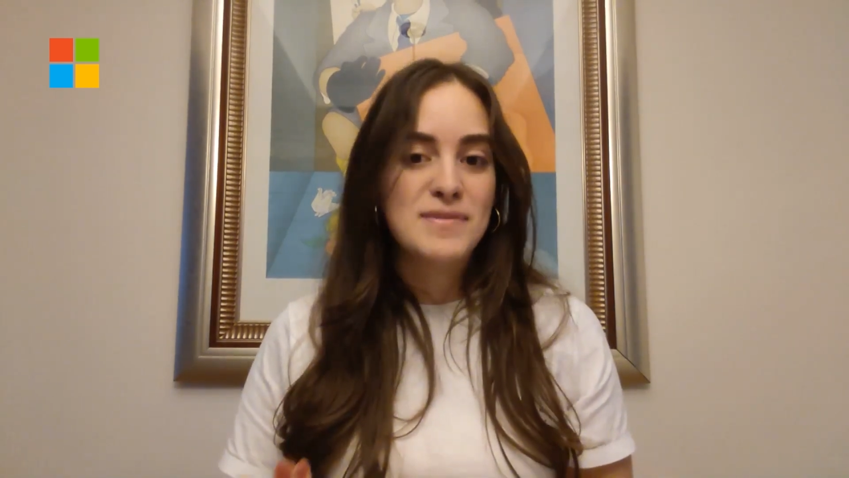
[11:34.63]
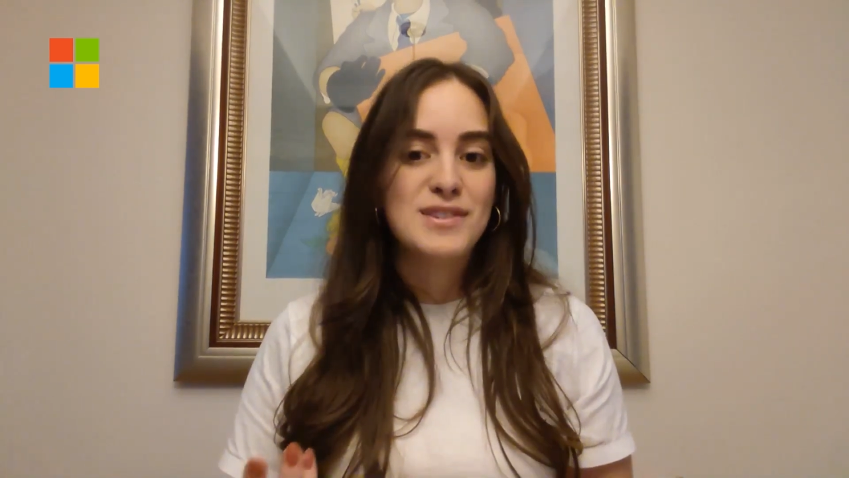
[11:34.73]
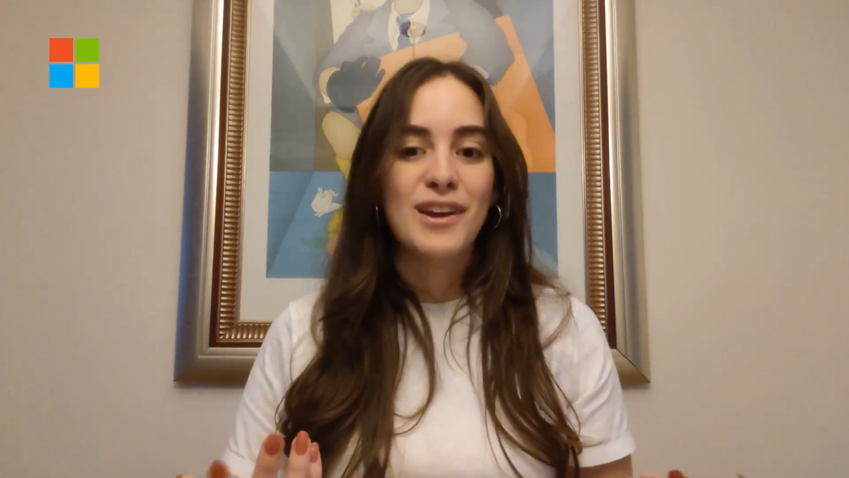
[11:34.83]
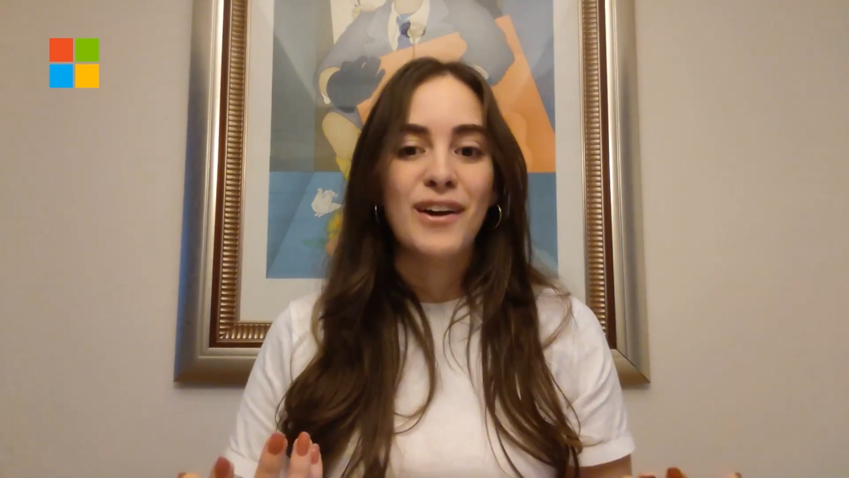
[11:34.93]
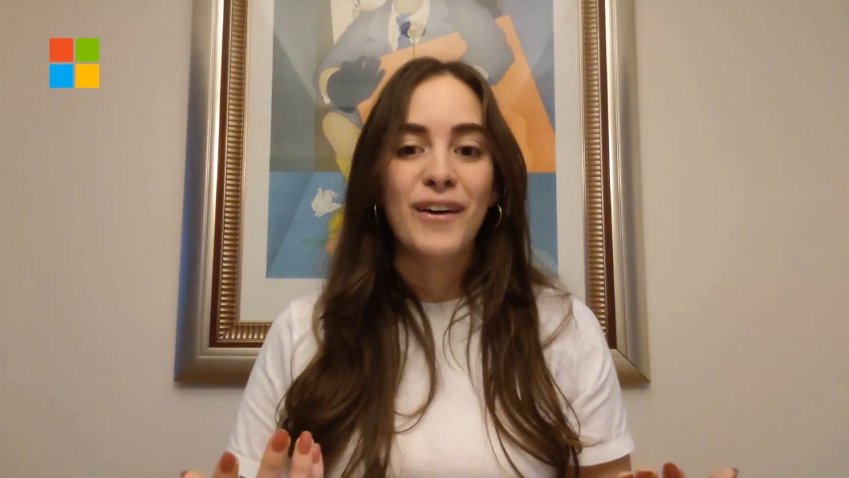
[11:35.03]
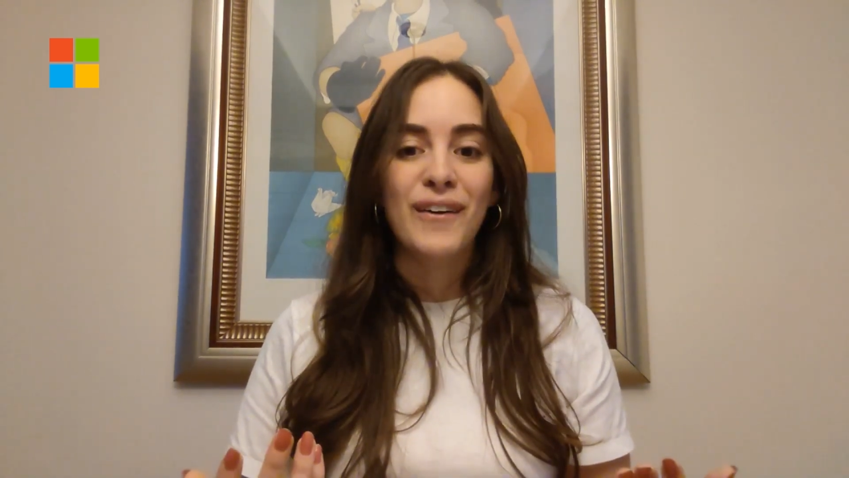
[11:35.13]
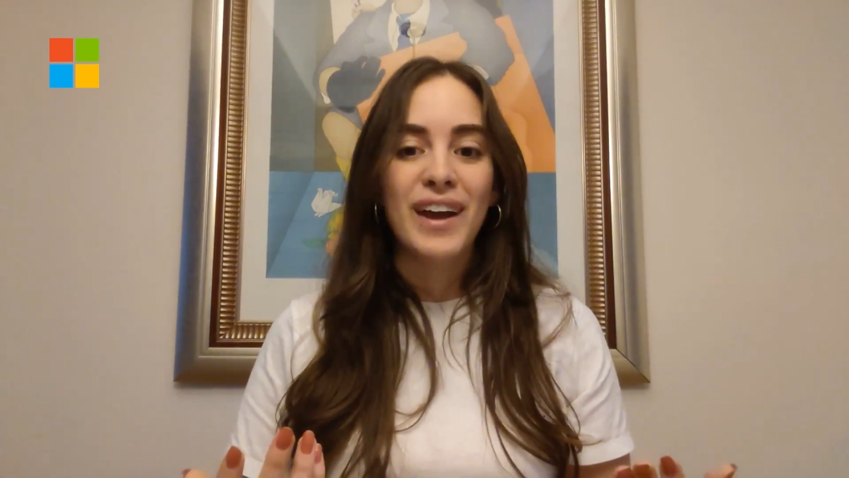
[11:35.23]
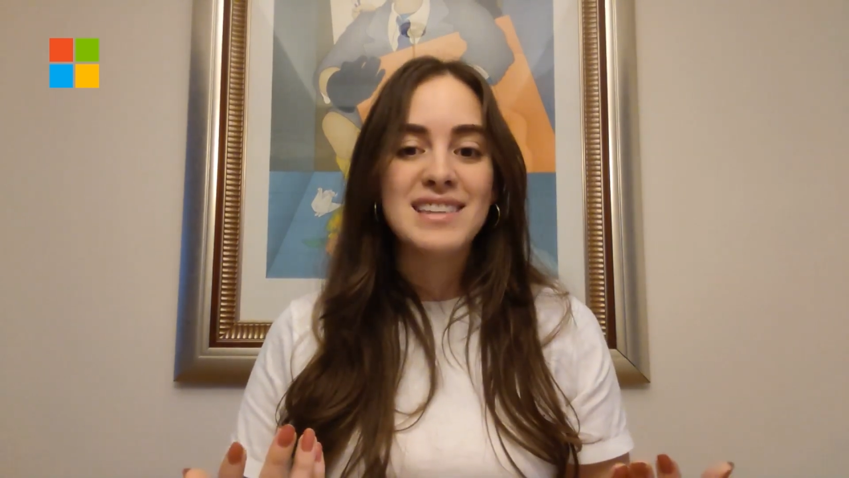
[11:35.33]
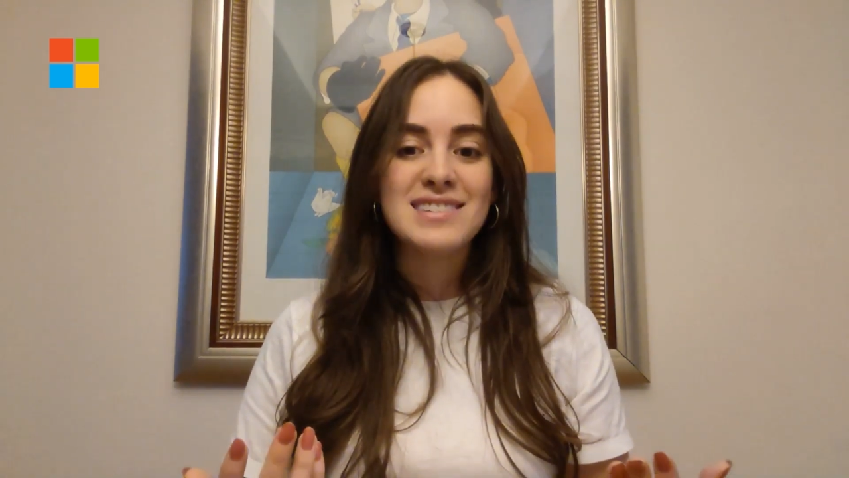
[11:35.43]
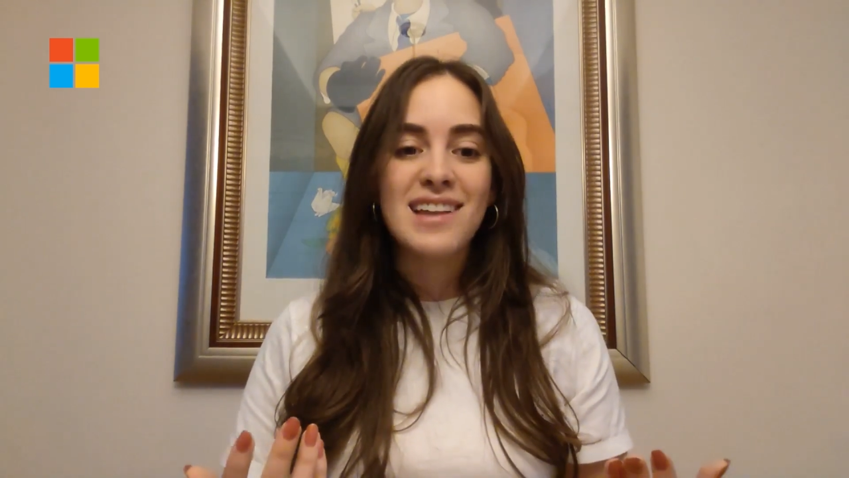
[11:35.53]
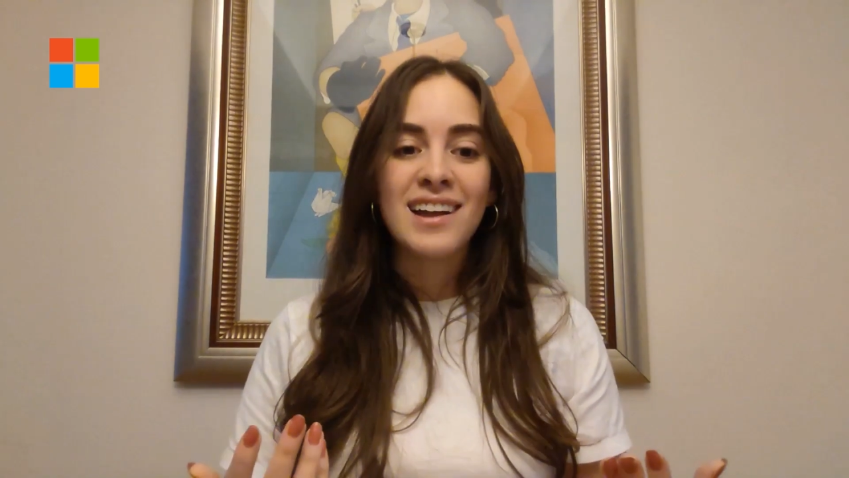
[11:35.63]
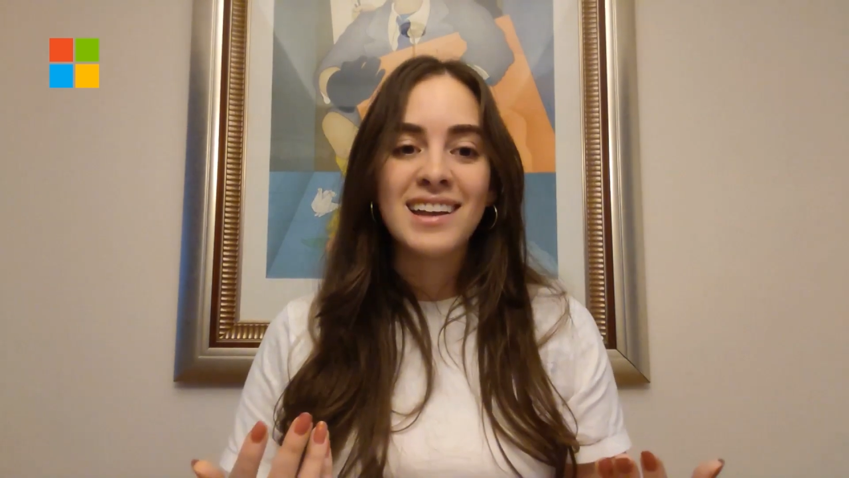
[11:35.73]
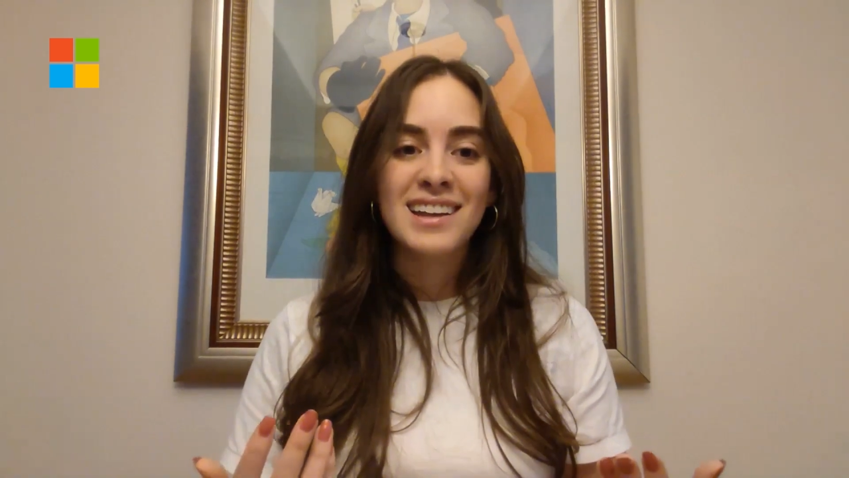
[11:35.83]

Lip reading: So it's not going